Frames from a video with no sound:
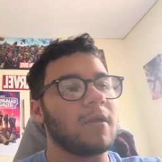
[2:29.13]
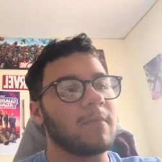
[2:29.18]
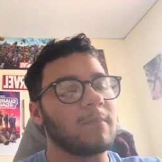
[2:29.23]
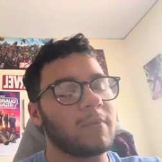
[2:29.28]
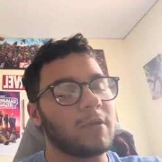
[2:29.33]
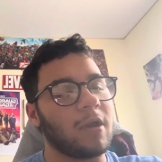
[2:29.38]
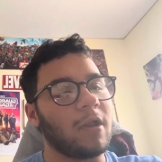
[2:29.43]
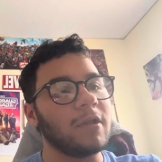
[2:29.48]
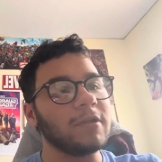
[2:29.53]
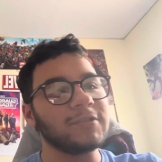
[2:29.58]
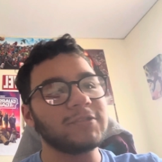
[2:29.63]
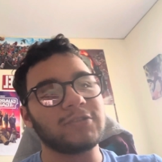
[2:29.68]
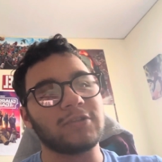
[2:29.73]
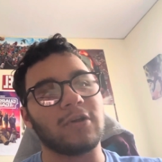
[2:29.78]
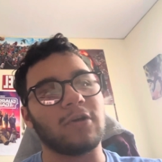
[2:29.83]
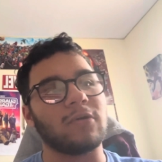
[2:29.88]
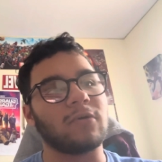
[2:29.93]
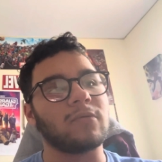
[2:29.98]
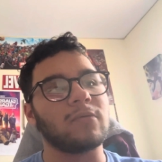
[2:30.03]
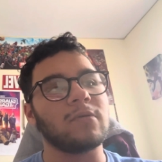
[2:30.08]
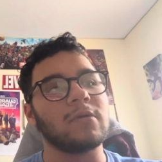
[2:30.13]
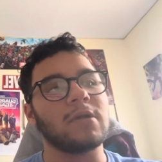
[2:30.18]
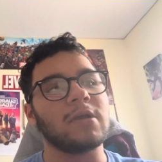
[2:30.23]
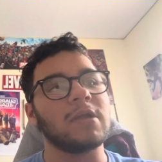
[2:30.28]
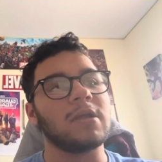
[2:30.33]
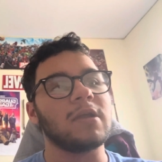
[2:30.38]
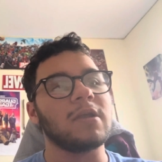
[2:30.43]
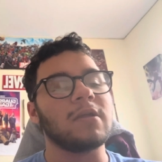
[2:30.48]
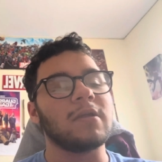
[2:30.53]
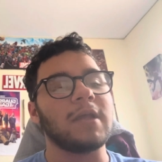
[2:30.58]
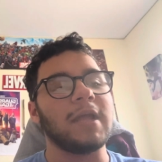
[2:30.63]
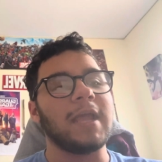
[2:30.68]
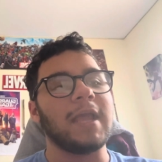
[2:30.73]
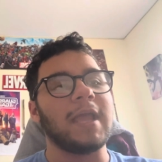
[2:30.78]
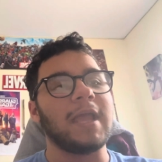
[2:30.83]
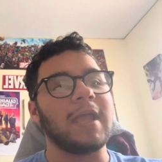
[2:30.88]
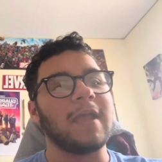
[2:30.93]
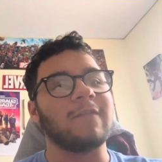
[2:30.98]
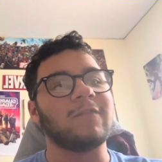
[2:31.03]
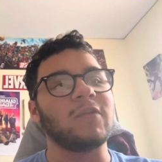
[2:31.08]
But also,
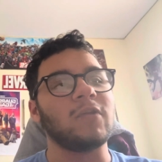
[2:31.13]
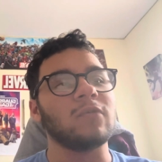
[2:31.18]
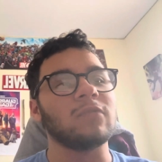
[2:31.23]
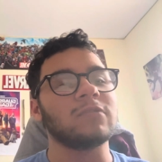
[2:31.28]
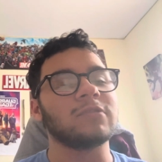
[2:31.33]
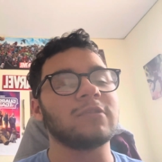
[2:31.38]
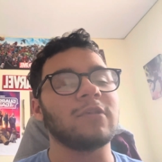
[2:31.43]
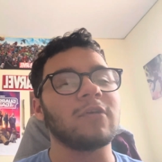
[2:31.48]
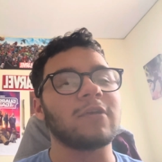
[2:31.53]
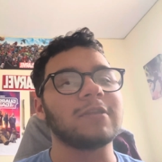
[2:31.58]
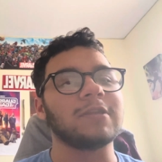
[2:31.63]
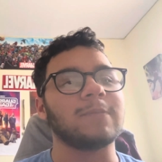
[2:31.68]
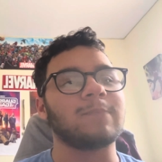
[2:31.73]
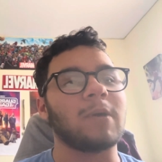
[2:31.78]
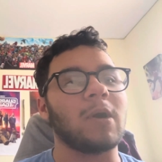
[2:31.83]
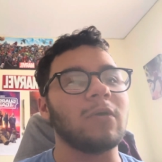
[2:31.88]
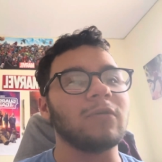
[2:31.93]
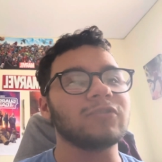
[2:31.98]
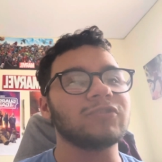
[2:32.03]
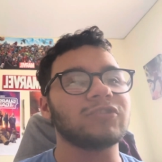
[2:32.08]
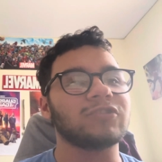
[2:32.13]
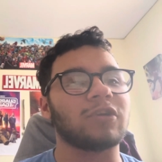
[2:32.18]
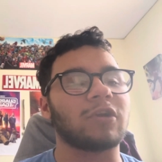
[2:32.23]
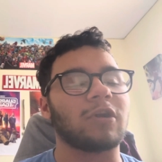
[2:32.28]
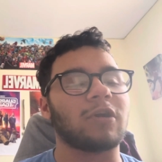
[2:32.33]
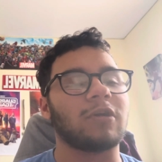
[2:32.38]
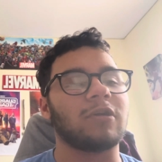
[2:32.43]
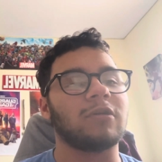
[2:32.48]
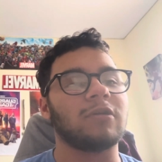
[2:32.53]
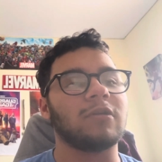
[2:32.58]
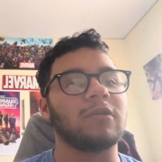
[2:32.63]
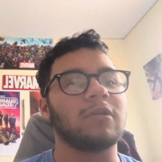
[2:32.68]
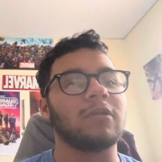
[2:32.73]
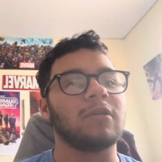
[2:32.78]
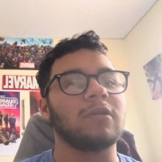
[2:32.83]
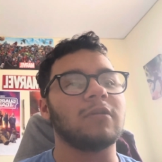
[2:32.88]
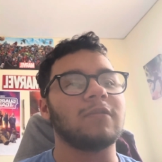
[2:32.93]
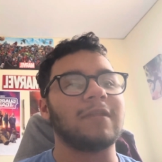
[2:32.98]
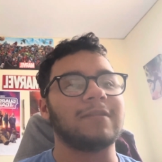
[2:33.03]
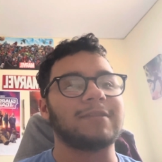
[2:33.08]
if you look in the poster
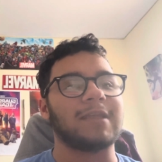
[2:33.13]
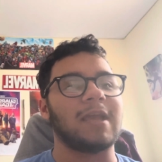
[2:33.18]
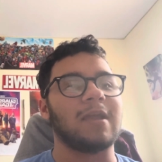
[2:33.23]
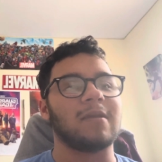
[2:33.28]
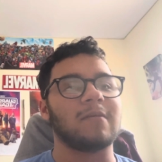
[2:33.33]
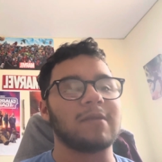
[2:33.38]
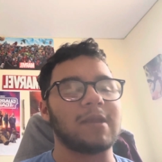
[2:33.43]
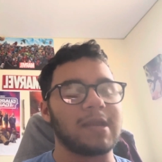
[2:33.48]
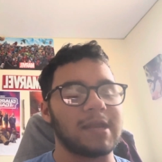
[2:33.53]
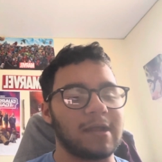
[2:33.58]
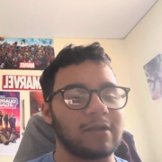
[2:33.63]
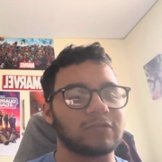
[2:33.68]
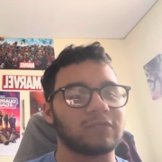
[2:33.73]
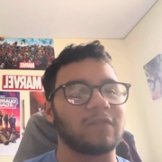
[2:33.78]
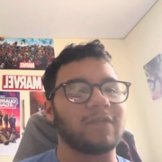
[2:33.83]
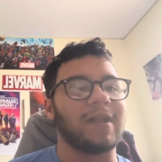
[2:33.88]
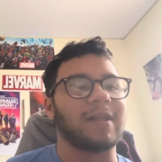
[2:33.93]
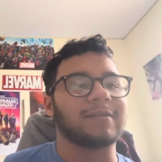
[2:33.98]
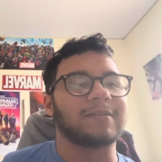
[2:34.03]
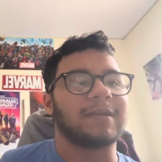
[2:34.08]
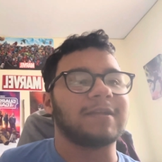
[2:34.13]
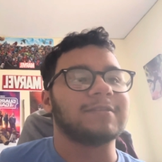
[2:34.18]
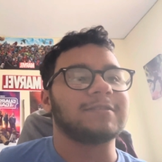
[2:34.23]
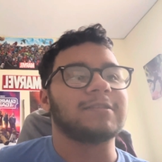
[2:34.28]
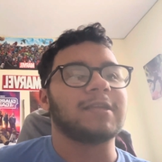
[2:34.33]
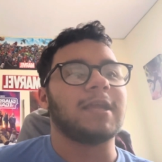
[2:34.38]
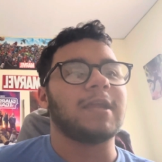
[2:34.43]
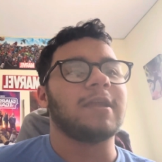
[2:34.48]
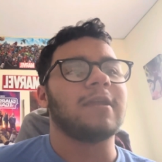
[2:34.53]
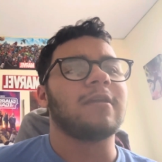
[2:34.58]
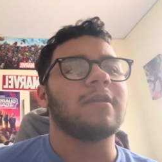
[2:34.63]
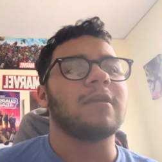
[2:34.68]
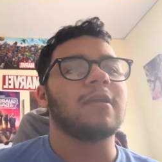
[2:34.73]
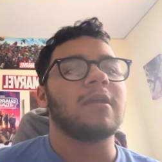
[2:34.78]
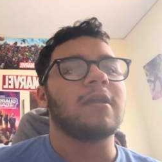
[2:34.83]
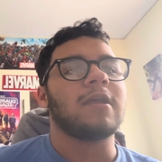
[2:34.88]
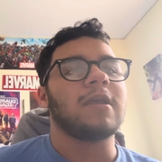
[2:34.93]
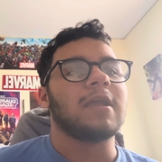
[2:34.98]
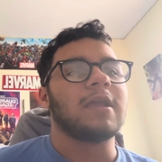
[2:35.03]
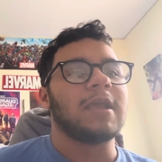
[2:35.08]
that they announced for Valentine's Day,
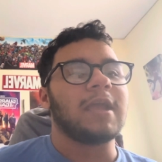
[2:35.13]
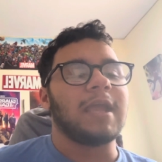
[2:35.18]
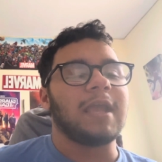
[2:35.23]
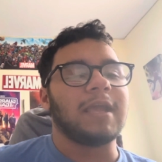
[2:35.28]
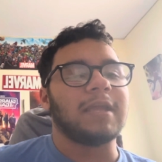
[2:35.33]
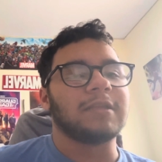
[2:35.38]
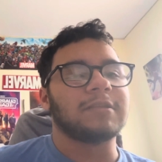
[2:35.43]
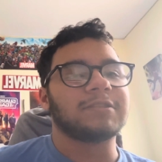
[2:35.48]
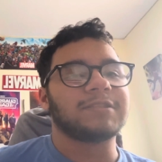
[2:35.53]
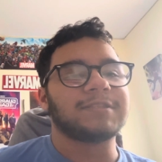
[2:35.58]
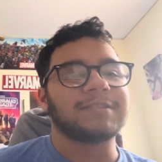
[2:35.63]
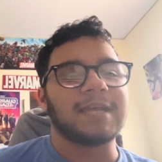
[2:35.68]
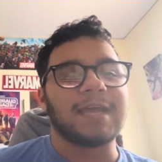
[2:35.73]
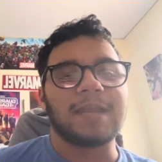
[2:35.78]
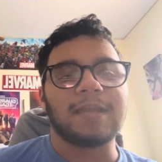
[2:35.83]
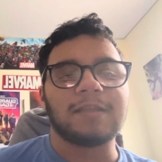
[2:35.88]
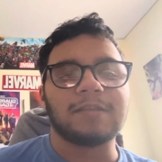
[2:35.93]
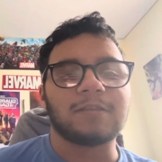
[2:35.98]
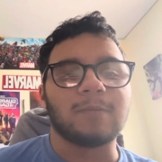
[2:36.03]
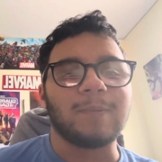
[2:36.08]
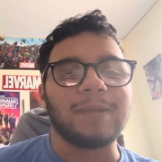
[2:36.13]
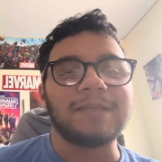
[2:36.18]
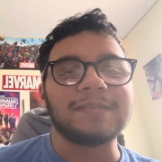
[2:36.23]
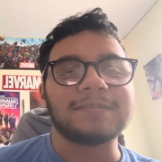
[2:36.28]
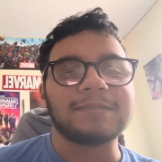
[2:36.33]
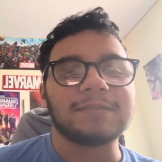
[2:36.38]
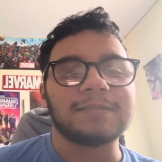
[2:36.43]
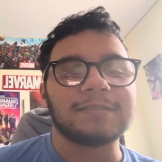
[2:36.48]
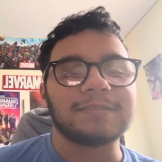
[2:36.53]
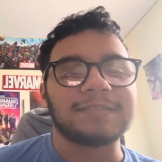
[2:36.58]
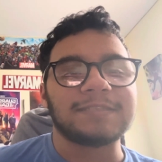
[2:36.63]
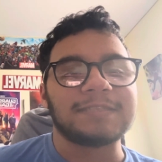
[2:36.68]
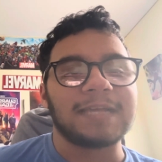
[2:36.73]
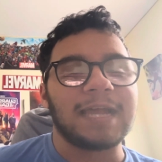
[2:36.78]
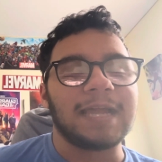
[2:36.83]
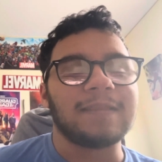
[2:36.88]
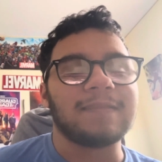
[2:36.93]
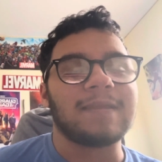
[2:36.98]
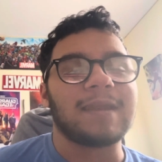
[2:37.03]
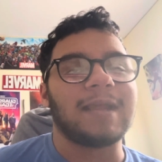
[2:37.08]
it said to be
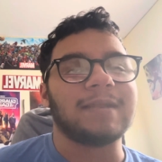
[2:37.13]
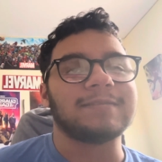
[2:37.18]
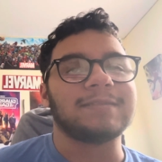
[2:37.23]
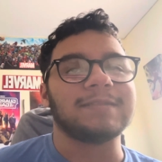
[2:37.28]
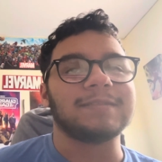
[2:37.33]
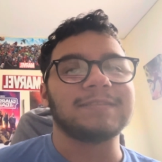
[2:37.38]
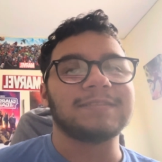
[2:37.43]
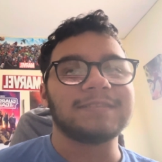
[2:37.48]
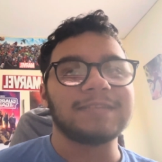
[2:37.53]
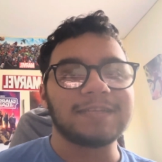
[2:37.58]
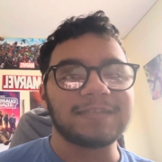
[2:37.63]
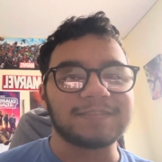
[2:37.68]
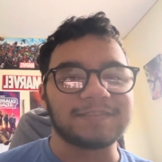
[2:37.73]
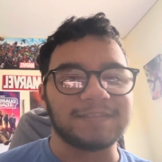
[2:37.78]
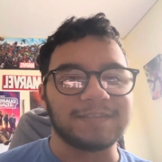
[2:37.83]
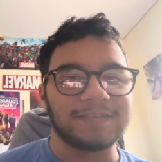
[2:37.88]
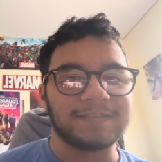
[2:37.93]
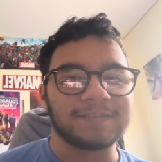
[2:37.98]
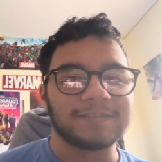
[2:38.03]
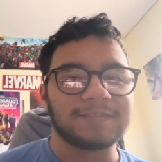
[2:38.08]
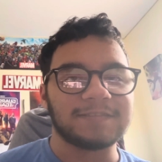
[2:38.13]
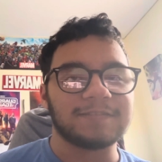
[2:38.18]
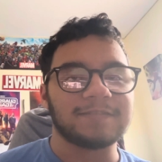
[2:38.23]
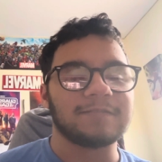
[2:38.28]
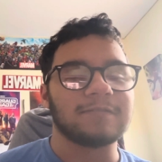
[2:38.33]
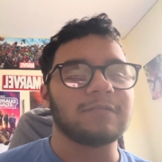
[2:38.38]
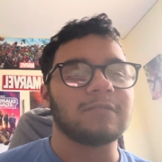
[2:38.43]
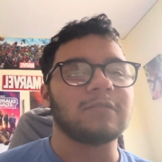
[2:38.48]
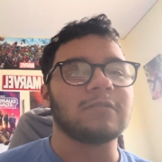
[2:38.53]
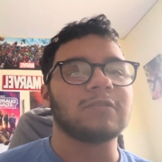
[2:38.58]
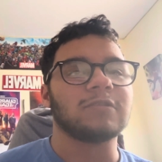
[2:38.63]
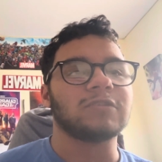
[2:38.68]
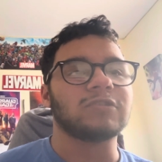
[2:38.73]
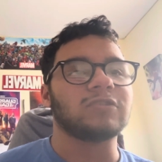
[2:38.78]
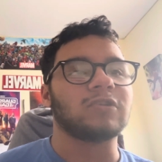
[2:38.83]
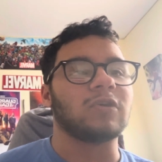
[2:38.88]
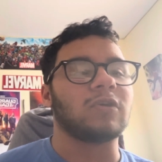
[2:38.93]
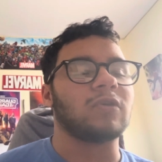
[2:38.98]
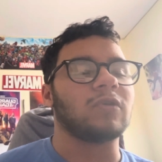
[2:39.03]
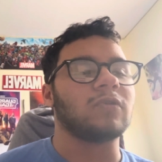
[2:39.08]
set in the 1960s.
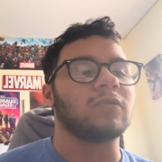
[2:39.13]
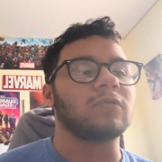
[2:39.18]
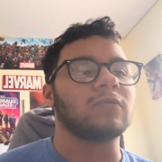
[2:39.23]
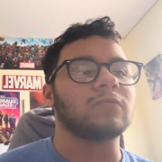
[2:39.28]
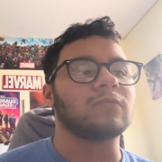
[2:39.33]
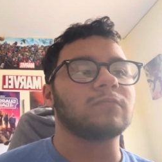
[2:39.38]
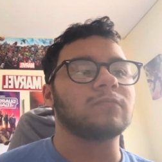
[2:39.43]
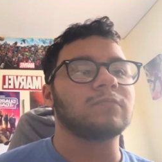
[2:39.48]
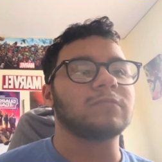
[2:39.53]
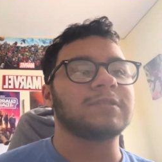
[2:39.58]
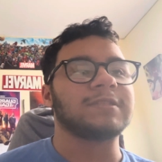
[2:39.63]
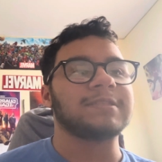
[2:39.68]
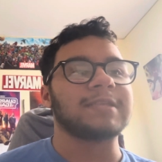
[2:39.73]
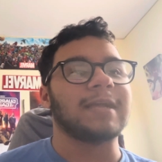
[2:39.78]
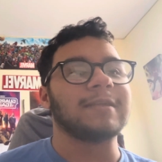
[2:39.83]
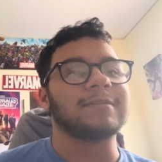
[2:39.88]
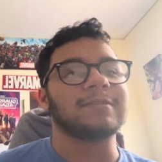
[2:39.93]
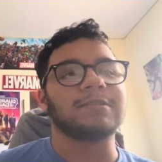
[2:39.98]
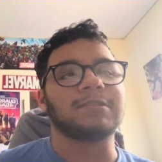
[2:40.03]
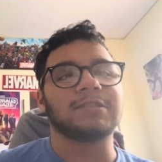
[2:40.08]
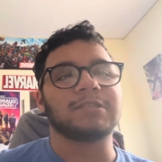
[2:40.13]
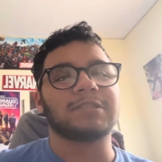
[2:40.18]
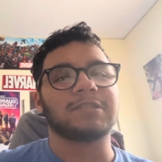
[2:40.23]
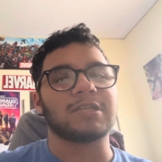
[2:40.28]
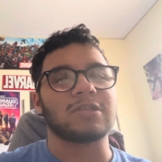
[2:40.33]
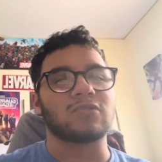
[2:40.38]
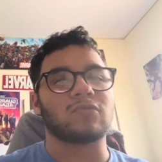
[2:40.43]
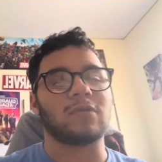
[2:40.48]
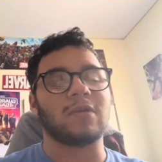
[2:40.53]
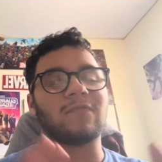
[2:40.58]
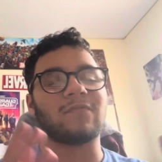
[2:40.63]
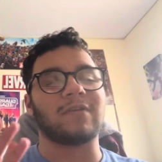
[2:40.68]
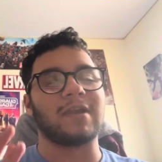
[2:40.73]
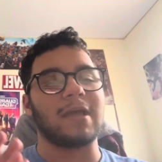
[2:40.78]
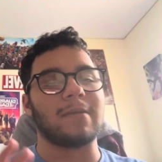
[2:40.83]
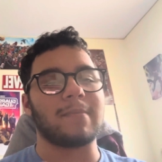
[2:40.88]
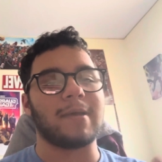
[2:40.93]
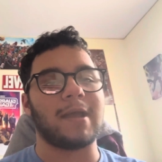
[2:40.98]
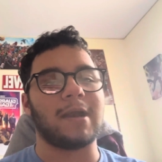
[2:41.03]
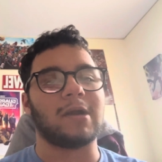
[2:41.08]
So, 1963 for
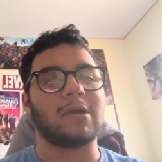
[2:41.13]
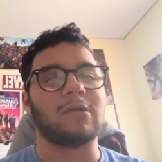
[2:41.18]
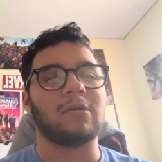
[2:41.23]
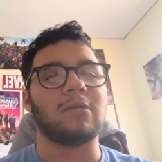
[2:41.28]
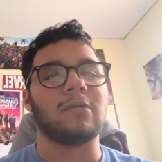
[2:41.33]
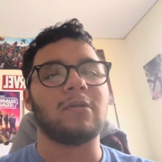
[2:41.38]
that matter.